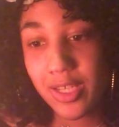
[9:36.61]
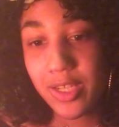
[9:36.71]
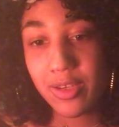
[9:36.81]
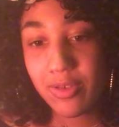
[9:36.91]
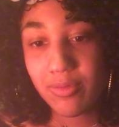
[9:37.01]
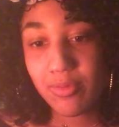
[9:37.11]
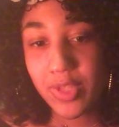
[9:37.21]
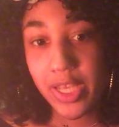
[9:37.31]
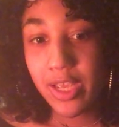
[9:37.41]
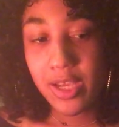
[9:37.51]
you know,
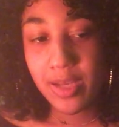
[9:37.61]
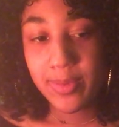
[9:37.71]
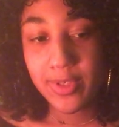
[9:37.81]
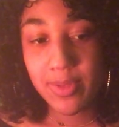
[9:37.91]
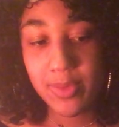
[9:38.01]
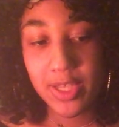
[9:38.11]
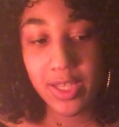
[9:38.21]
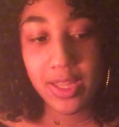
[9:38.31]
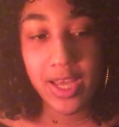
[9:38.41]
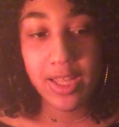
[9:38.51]
the King of Cups or something
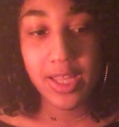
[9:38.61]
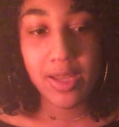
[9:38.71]
like that.